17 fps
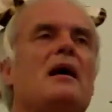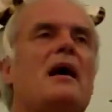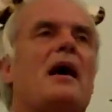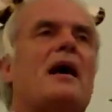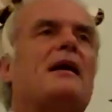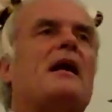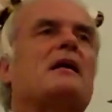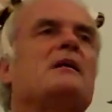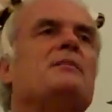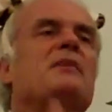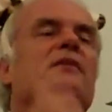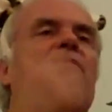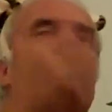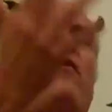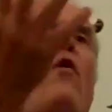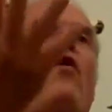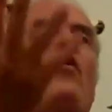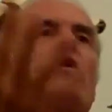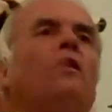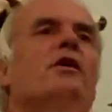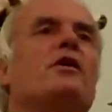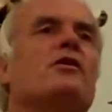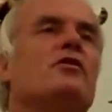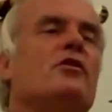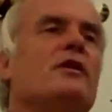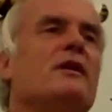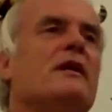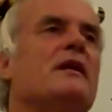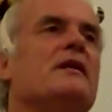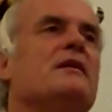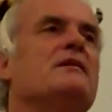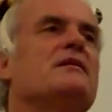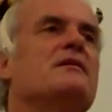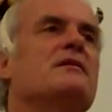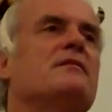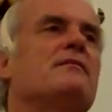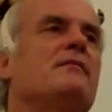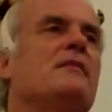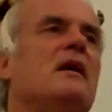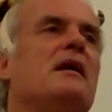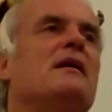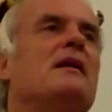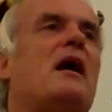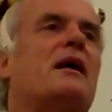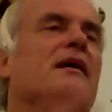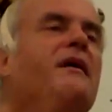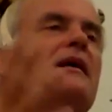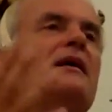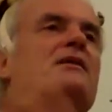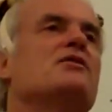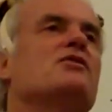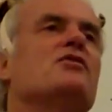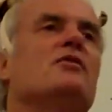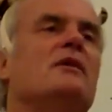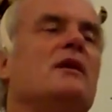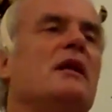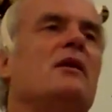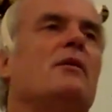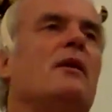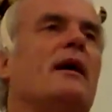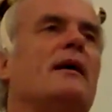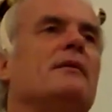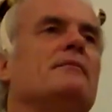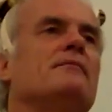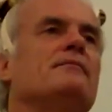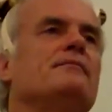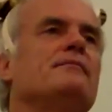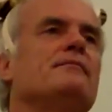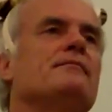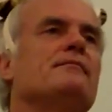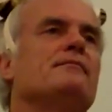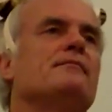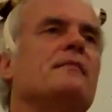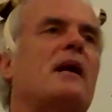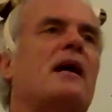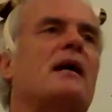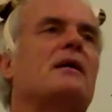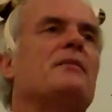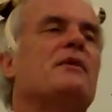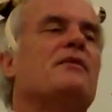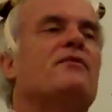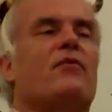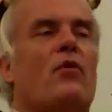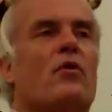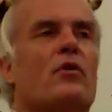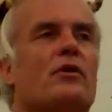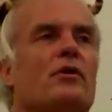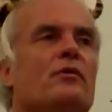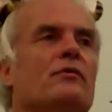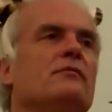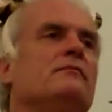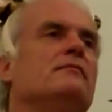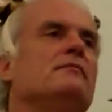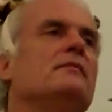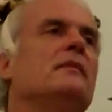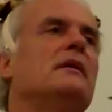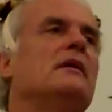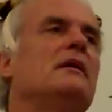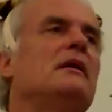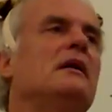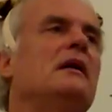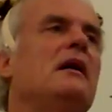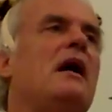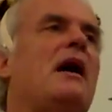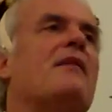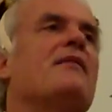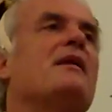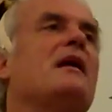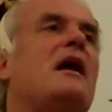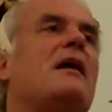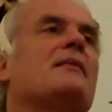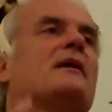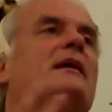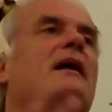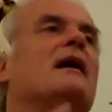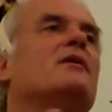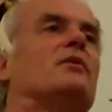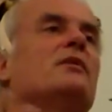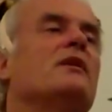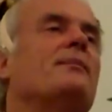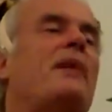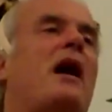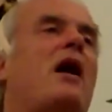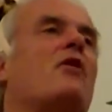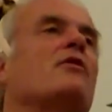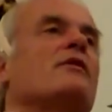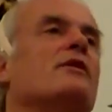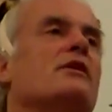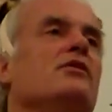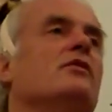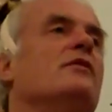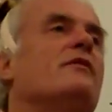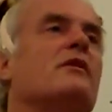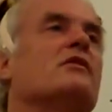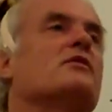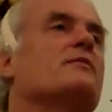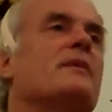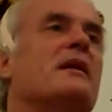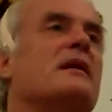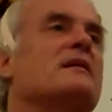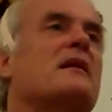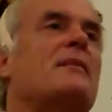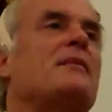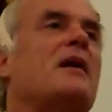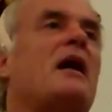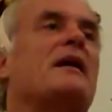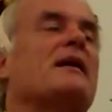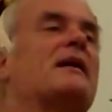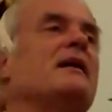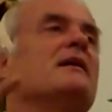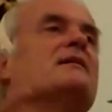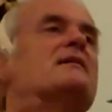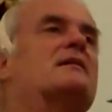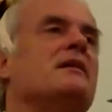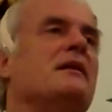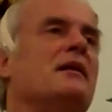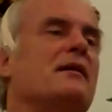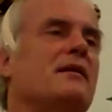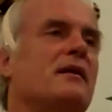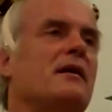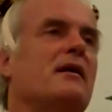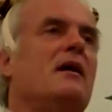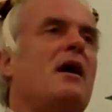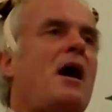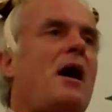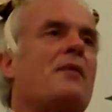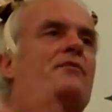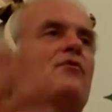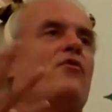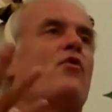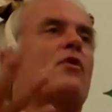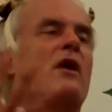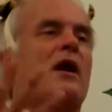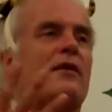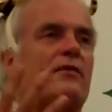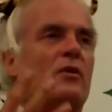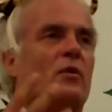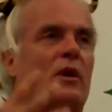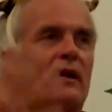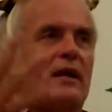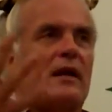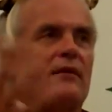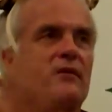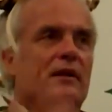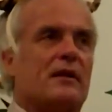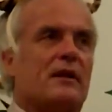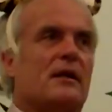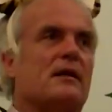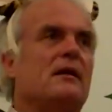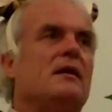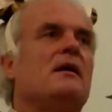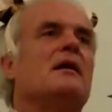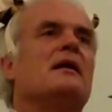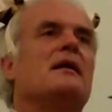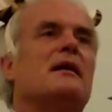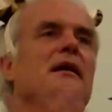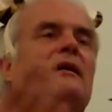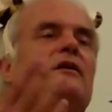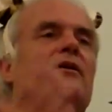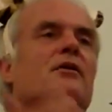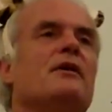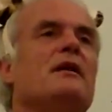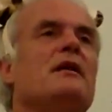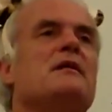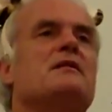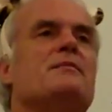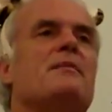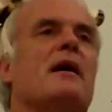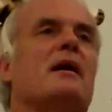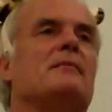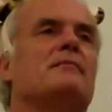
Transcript: And I can be for your needs, not against you in any way. I can be for you. And then I connect with the power of the universe because I'm not against it. I'm for everyone and getting their needs met.